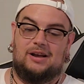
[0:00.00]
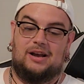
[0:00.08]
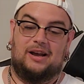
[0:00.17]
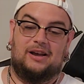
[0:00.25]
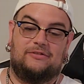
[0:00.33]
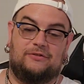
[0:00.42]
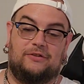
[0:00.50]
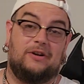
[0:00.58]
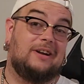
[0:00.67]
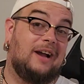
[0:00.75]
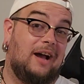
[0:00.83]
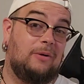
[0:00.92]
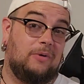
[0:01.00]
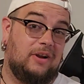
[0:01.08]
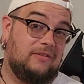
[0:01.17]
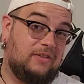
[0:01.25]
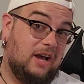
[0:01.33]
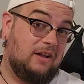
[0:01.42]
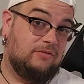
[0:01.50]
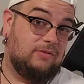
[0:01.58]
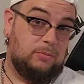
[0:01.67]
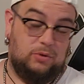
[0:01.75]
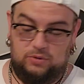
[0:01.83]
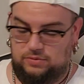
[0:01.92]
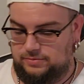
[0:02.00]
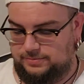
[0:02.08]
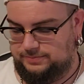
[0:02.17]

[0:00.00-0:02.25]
I forgot what I've gotten from who.